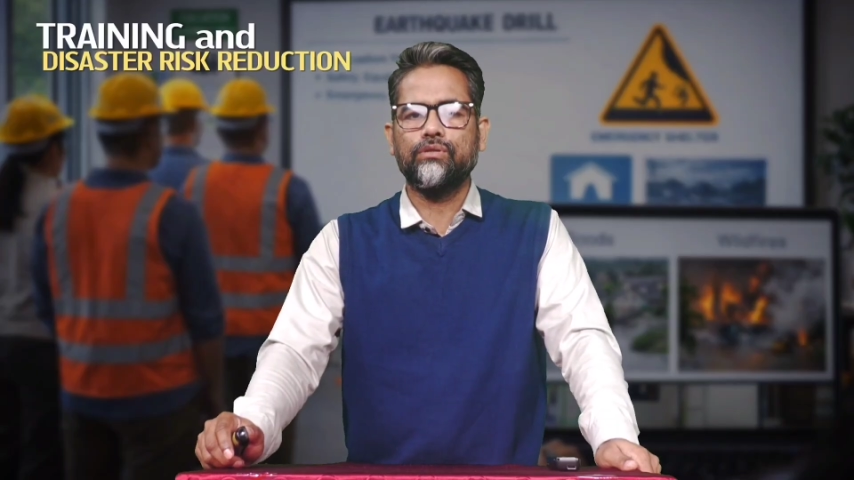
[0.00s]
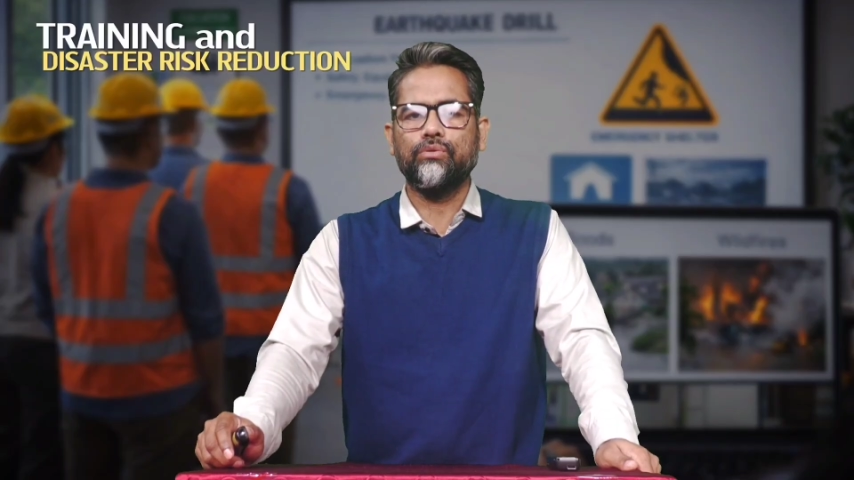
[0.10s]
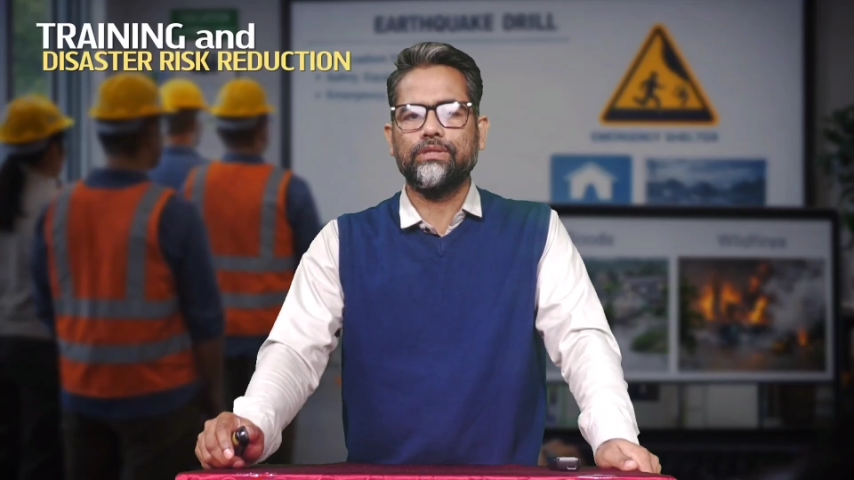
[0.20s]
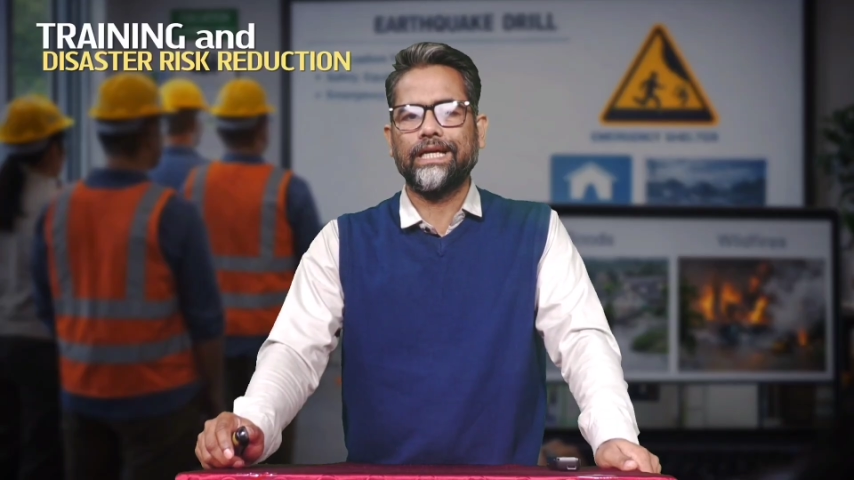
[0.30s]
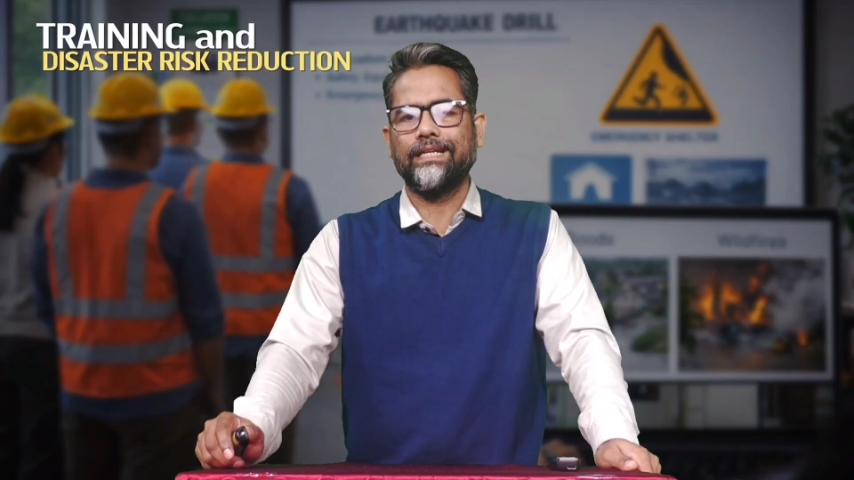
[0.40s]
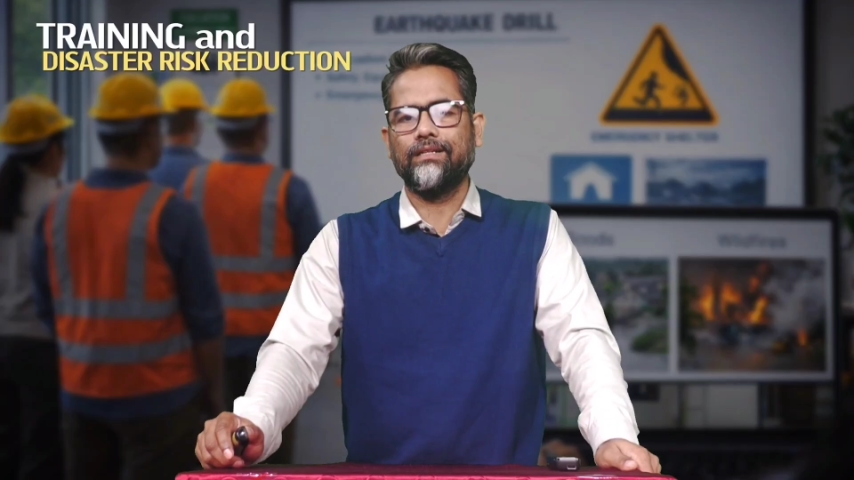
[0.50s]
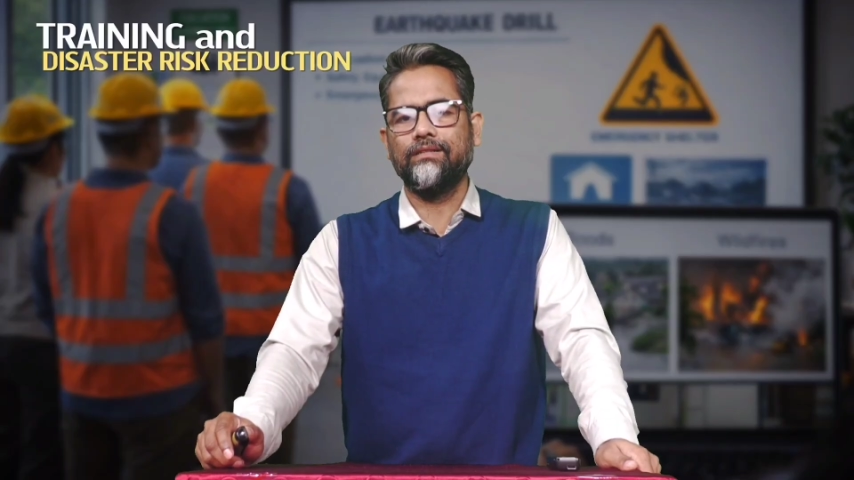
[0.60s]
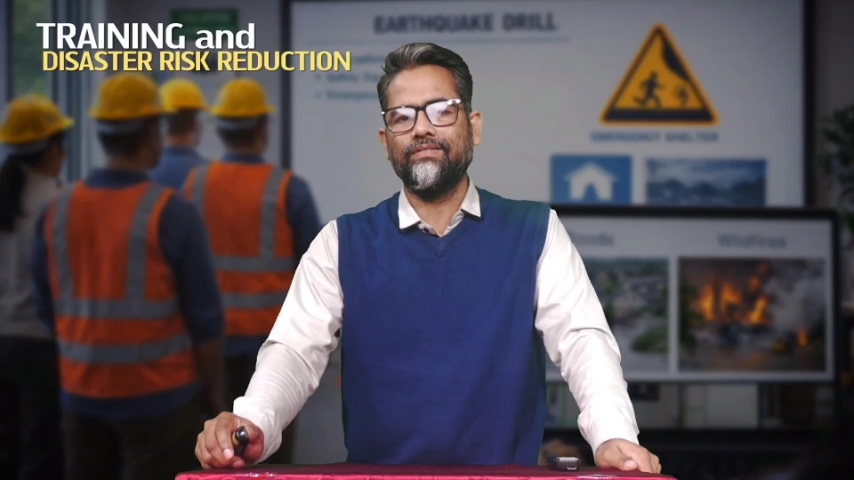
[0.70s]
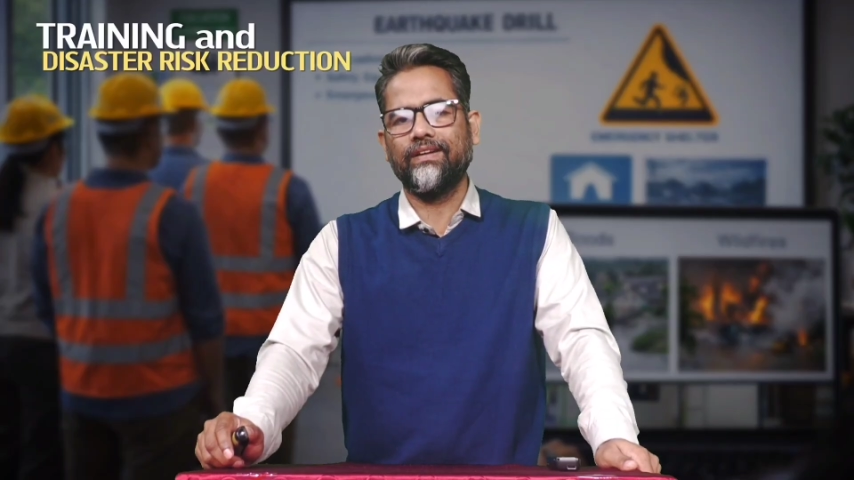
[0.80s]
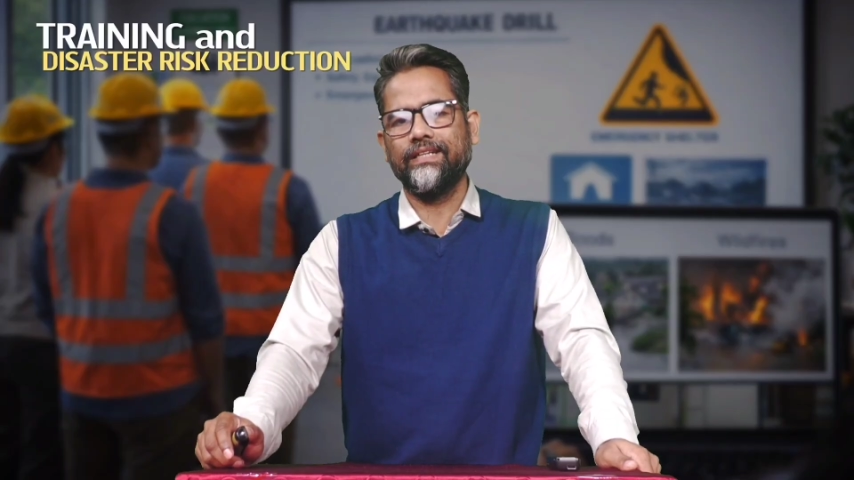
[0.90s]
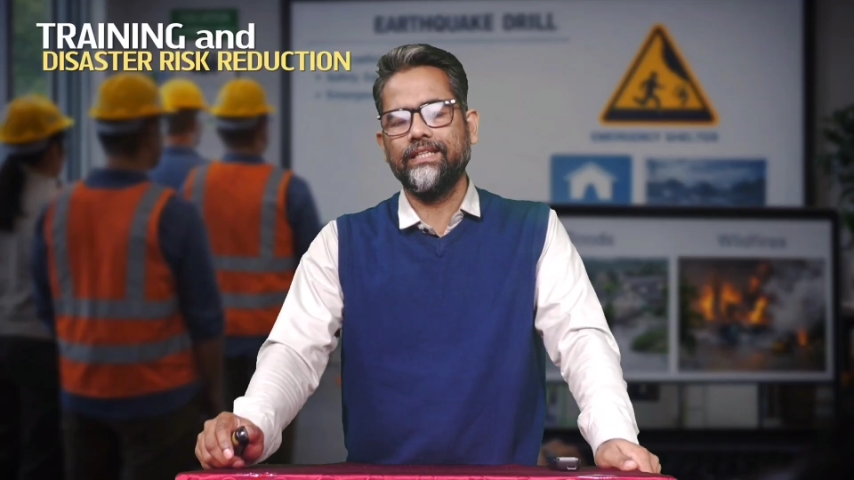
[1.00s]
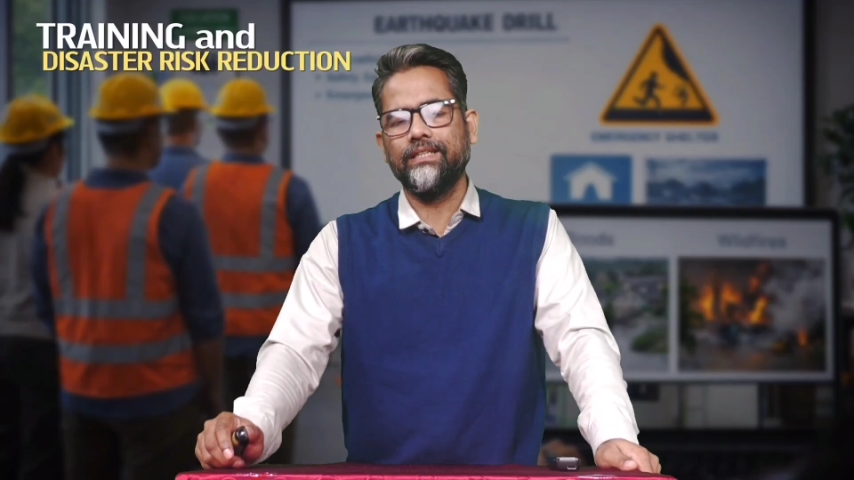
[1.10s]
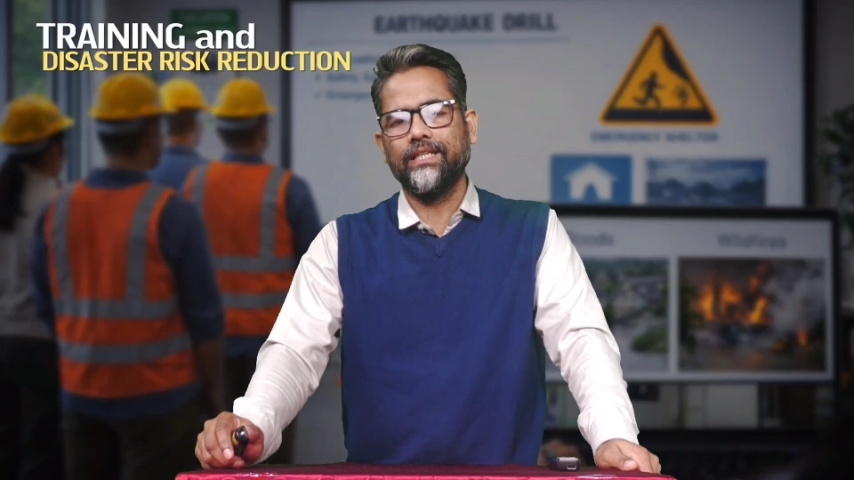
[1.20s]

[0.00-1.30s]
to Cyclone Fani